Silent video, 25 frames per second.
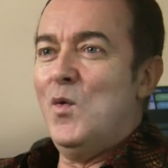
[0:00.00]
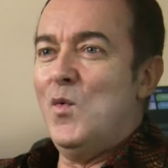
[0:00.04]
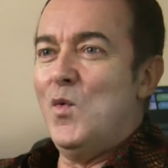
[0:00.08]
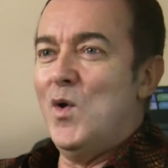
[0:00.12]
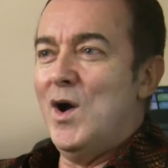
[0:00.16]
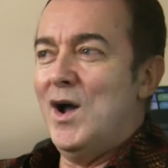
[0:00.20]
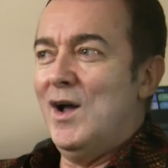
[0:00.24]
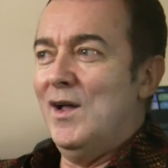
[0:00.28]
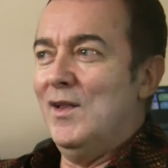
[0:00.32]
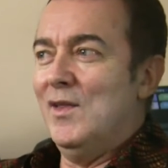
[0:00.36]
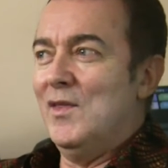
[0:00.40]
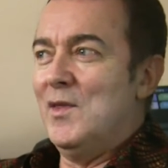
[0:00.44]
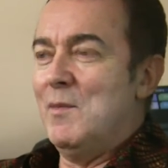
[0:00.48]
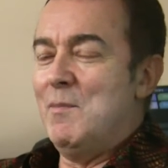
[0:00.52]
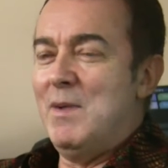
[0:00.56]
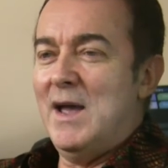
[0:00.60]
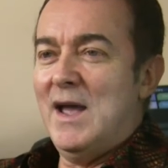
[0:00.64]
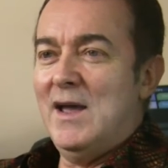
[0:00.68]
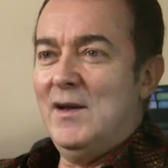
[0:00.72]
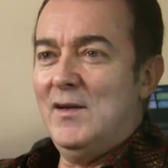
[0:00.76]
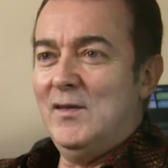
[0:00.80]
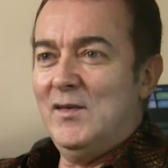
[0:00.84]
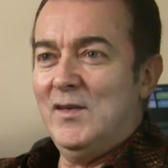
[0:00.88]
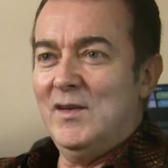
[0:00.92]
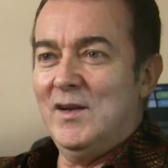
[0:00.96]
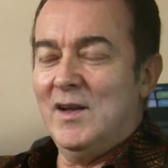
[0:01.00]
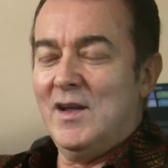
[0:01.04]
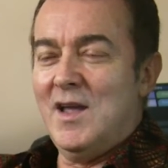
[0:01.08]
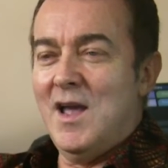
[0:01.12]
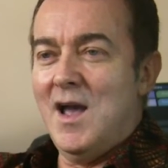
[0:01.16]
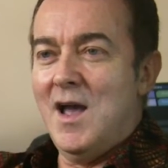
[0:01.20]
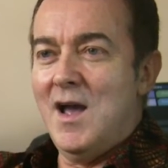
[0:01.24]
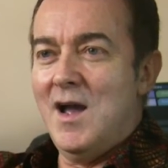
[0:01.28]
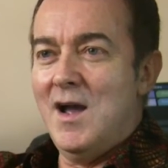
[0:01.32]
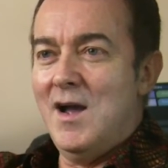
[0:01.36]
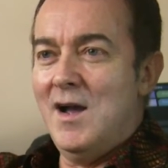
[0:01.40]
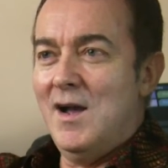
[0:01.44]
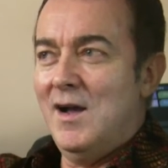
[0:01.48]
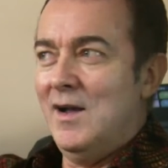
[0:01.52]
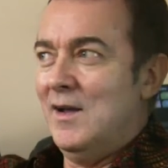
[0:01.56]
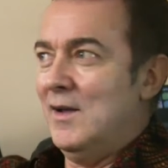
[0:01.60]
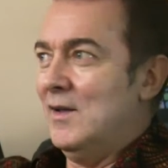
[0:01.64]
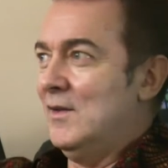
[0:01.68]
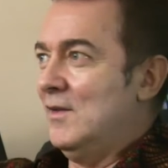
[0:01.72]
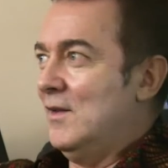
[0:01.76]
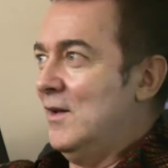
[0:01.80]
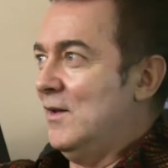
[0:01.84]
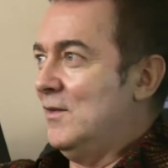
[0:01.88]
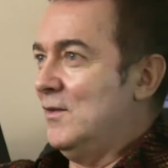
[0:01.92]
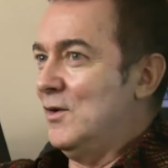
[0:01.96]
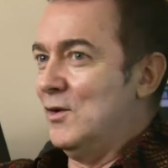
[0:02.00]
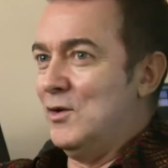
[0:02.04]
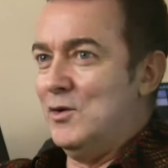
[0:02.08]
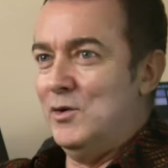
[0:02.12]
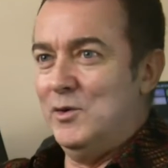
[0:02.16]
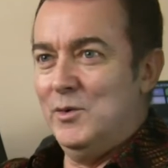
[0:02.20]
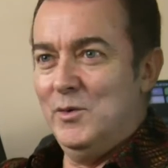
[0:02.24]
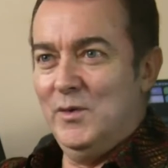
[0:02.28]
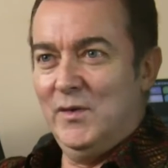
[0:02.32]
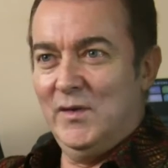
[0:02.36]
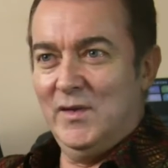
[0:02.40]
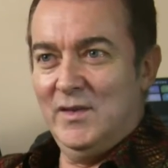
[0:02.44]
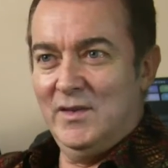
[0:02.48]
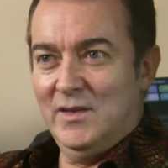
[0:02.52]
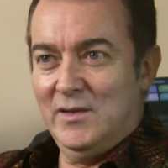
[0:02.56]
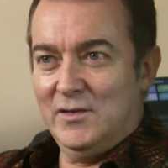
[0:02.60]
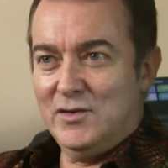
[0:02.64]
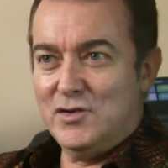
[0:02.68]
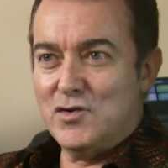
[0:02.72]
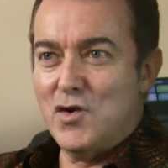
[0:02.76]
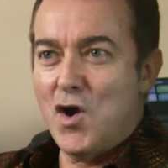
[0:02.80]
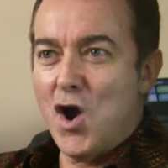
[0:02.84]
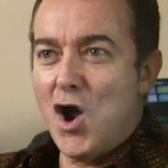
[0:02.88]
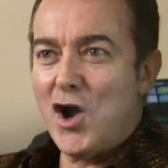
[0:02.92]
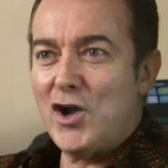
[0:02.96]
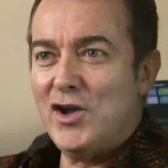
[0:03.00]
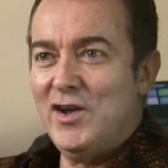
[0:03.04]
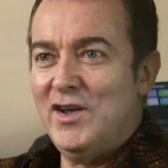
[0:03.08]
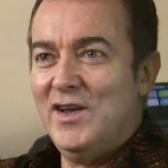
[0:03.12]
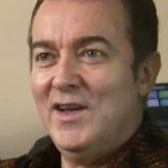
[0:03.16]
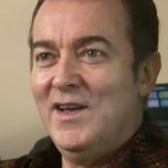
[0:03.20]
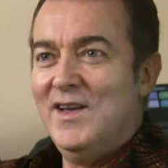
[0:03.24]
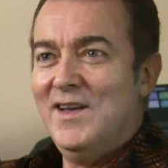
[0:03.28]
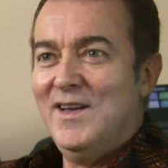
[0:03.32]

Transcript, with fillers: while the band is in a car and, and the crew is in the truck.